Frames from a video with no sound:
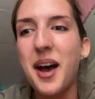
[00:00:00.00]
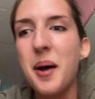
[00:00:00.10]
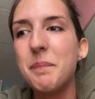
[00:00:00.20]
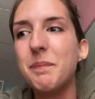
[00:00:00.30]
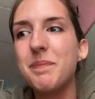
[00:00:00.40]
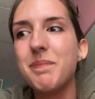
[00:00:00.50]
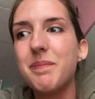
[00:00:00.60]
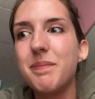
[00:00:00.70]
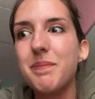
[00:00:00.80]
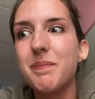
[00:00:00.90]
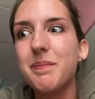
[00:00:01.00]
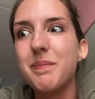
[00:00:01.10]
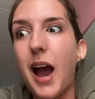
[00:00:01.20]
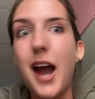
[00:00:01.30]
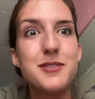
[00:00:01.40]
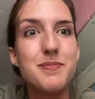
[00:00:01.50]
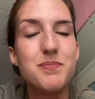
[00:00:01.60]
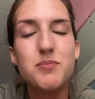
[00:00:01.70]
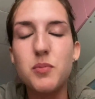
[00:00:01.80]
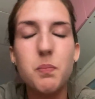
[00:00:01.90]
Um, I
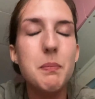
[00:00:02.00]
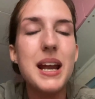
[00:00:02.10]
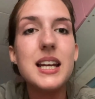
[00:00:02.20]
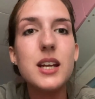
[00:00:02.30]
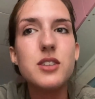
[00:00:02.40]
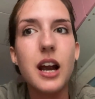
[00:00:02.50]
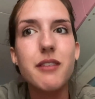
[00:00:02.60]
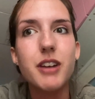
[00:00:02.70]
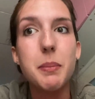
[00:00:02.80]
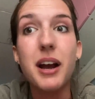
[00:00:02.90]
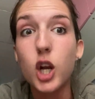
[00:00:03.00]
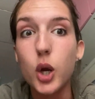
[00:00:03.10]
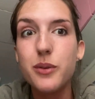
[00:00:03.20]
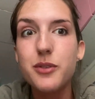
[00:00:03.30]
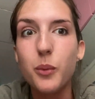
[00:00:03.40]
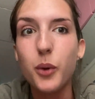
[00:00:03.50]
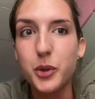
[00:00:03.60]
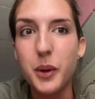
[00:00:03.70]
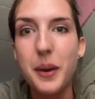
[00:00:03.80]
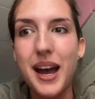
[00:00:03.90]
mainly terrified about clothes. What
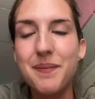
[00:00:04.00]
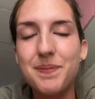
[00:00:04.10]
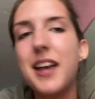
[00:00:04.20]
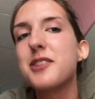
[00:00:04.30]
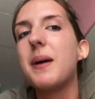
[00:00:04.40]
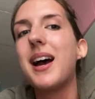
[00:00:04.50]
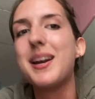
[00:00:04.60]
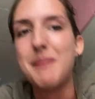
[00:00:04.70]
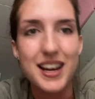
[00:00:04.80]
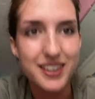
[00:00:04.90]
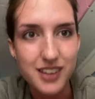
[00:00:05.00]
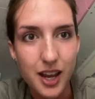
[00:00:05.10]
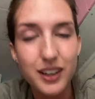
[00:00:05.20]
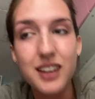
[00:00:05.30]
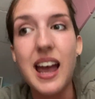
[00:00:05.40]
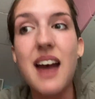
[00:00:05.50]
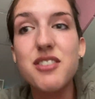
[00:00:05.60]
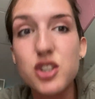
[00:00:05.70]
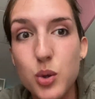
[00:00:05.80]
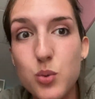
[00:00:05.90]
do I wear? That was my main concern because I have a
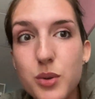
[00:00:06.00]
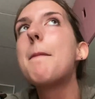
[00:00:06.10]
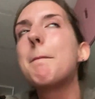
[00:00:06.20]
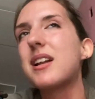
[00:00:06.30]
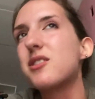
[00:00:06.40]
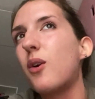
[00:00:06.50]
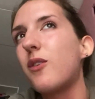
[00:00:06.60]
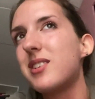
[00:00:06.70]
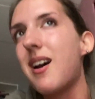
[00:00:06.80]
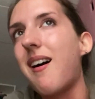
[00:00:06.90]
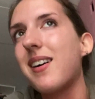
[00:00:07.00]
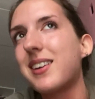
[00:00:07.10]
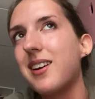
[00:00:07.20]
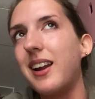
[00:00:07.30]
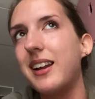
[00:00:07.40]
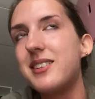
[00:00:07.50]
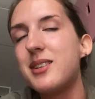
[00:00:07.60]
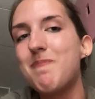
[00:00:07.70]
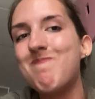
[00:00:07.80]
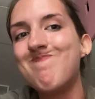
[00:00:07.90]
suit, but it's not dark colours.
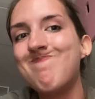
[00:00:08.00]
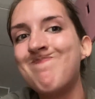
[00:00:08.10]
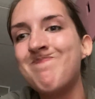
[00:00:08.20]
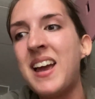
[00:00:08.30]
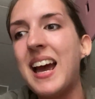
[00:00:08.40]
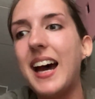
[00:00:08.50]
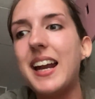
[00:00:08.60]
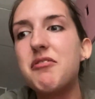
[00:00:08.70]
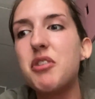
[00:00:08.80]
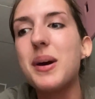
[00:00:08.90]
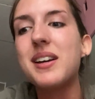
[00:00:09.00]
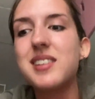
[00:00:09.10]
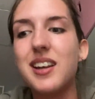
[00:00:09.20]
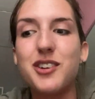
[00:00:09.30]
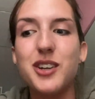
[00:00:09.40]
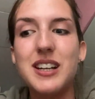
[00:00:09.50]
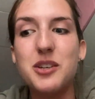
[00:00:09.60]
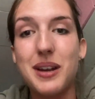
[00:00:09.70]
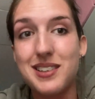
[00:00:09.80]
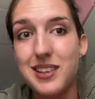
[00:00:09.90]
And everywhere says that you need
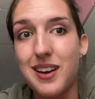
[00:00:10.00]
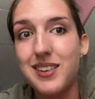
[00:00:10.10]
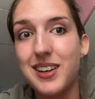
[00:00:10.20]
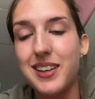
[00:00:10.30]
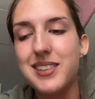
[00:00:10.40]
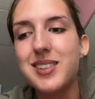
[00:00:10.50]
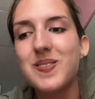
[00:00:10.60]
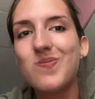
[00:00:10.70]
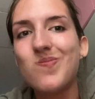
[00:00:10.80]
to wear dark colours.